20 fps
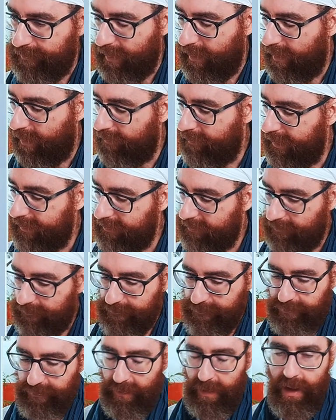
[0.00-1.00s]
All right,
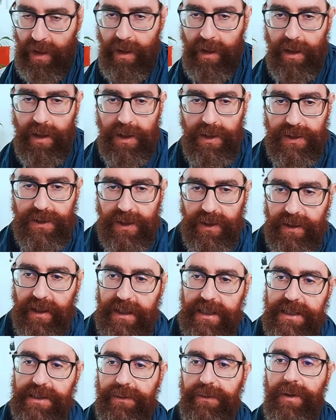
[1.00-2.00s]
so there
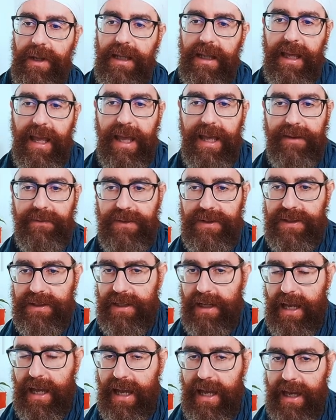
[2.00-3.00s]
is three caves,
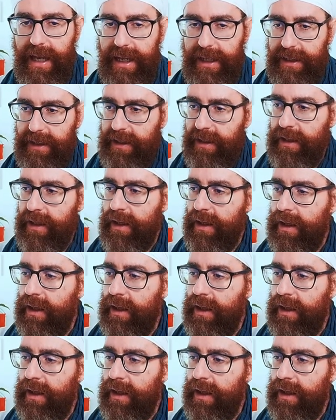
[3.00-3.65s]
and